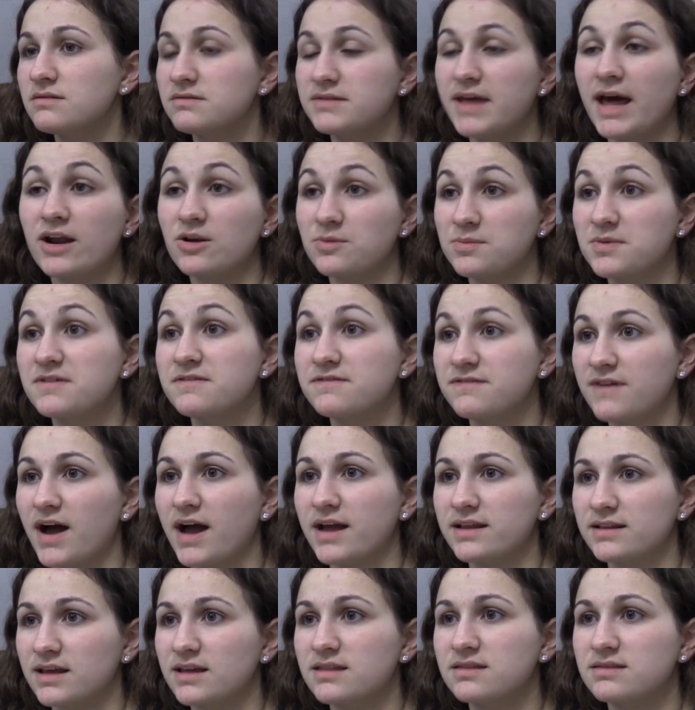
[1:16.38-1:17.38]
That'll be
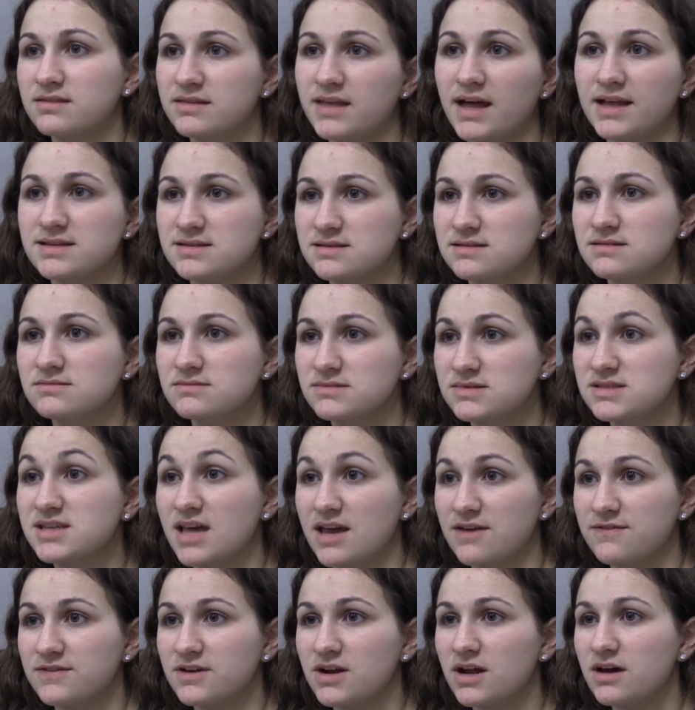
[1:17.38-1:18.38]
fine, like that's
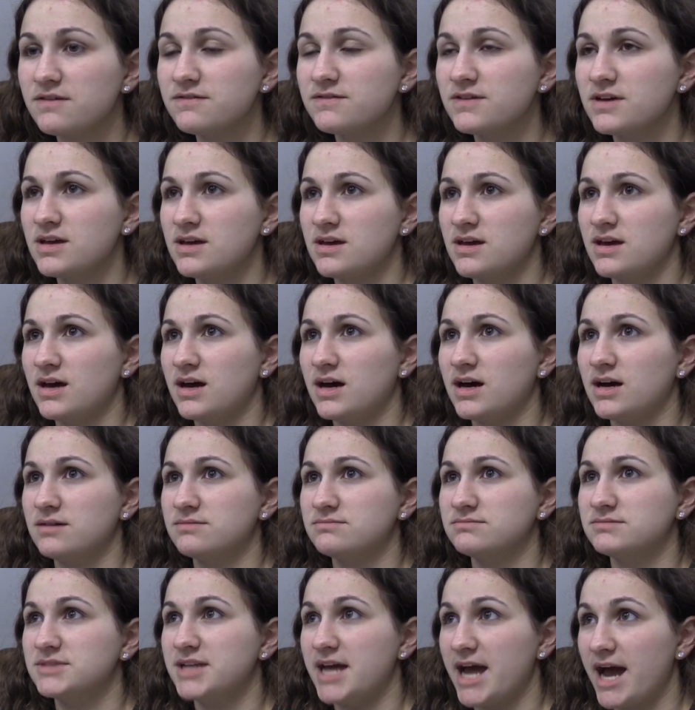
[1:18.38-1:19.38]
safe enough.
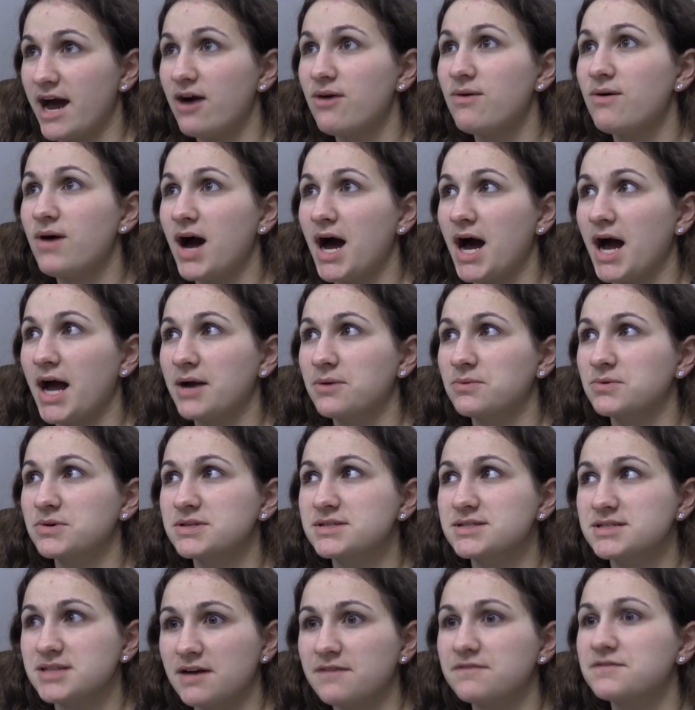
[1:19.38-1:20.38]
Now I
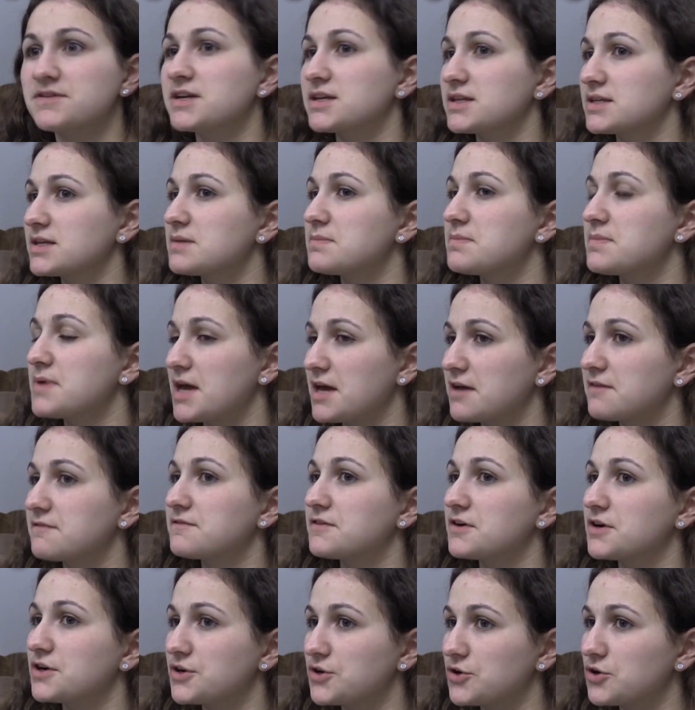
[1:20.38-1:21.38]
would definitely pay for
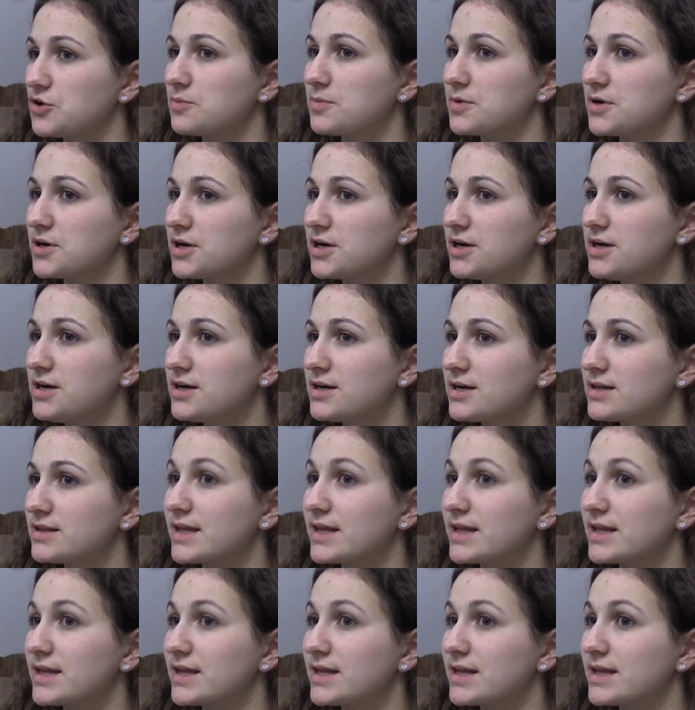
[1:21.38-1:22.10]
an Uber.